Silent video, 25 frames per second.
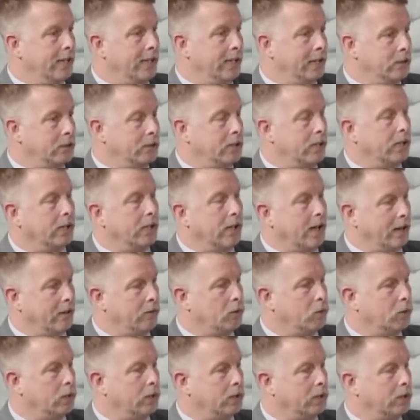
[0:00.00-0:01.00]
and there's a lot of
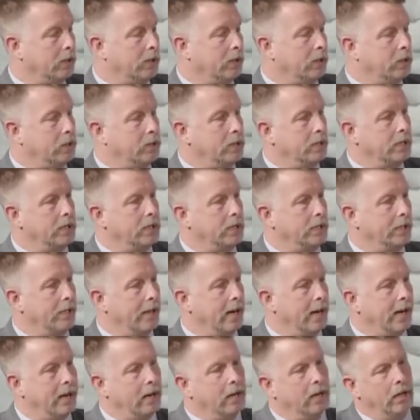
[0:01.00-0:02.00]
work that goes into
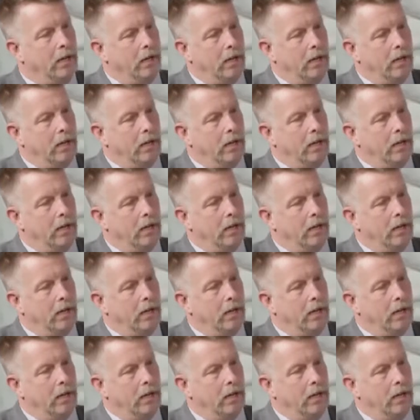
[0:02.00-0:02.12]
that.